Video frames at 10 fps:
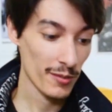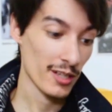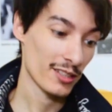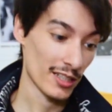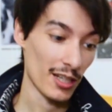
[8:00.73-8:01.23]

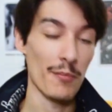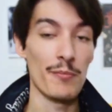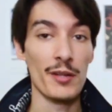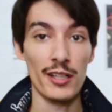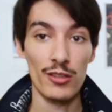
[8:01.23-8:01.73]
makes like a
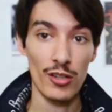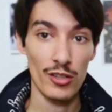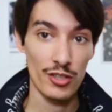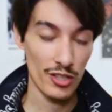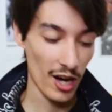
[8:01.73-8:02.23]
big,
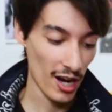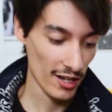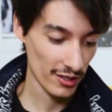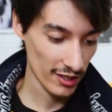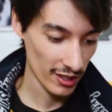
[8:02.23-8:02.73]
large
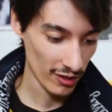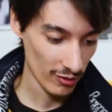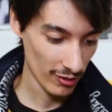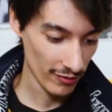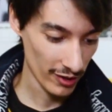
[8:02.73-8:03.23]
size King
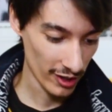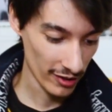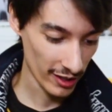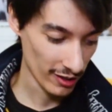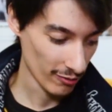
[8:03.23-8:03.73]
Ghidorah
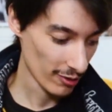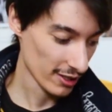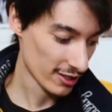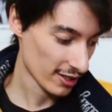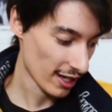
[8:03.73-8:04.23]
figure that can
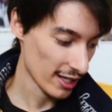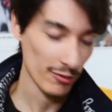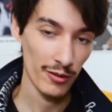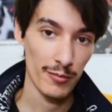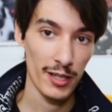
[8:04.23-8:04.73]
really
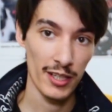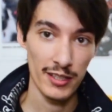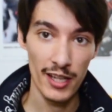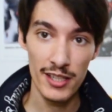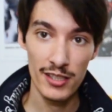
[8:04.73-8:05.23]
scale with my
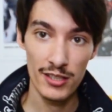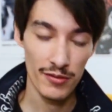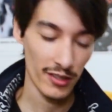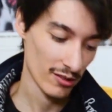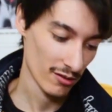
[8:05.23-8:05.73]
9-inch
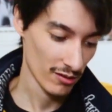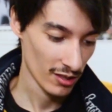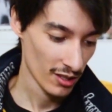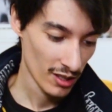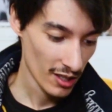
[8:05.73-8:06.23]
figures,
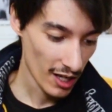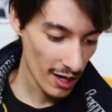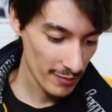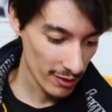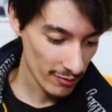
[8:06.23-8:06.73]

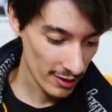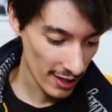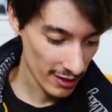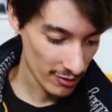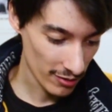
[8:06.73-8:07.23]
I'm not really
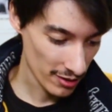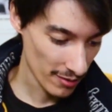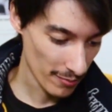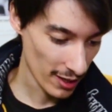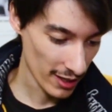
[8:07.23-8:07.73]
that
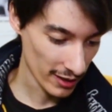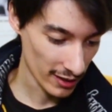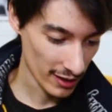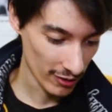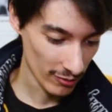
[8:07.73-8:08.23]
interested in buying
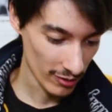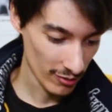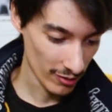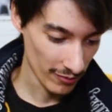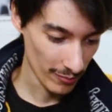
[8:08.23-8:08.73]
a King Ghidorah
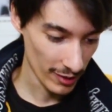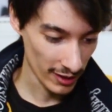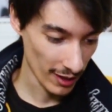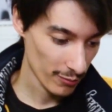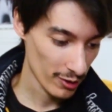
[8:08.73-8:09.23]
toy from
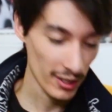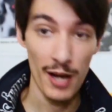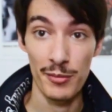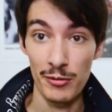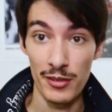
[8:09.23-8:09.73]
NECA. I'm pretty
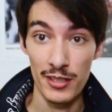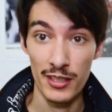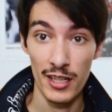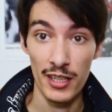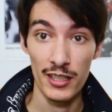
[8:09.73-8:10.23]
happy with this
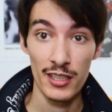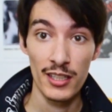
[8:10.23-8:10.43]
guy.